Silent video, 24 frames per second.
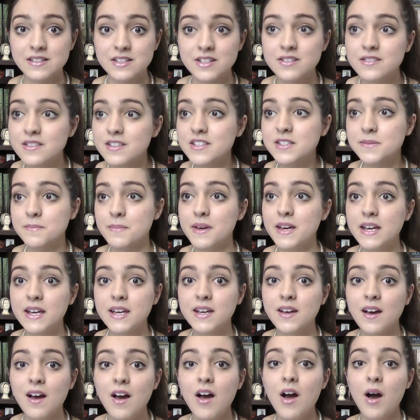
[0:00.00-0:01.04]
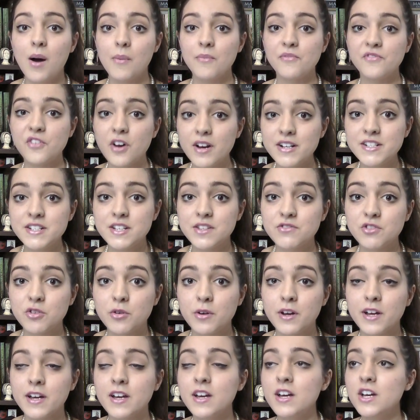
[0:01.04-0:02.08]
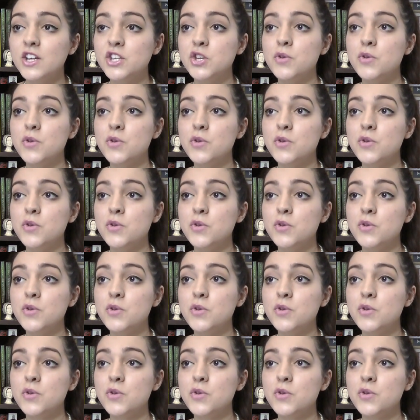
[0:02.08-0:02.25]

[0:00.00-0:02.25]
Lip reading: This is me, I'm fighting through it.